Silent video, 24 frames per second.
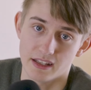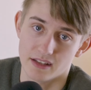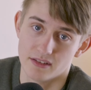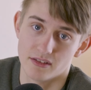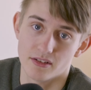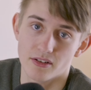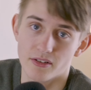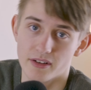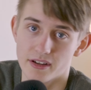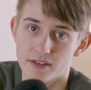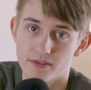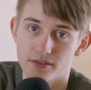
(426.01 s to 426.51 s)

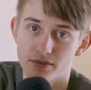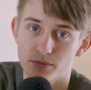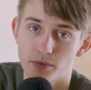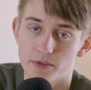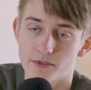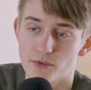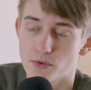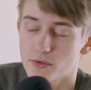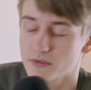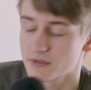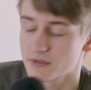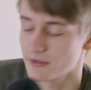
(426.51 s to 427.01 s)
Not even
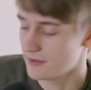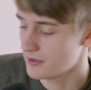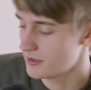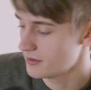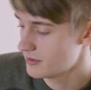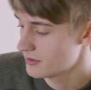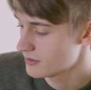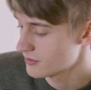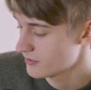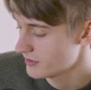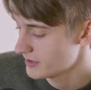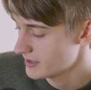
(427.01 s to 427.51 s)
with
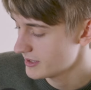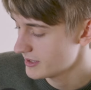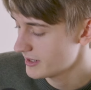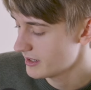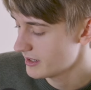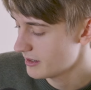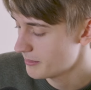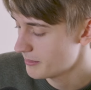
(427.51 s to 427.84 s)
autofocus really.